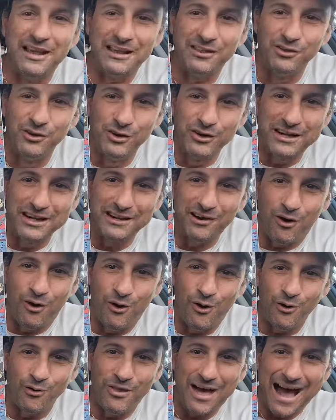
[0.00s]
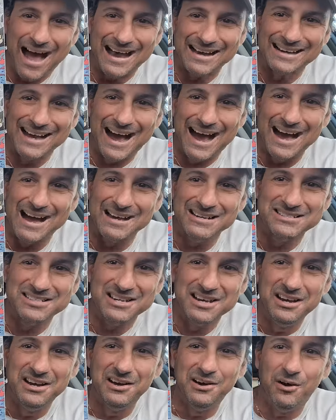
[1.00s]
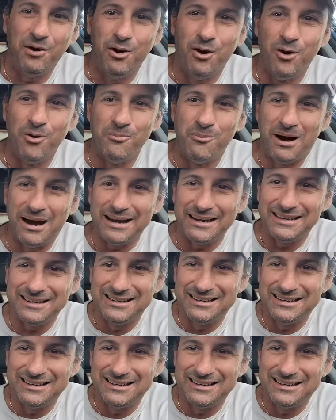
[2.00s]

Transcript: Like, look at all that, guys. Oh my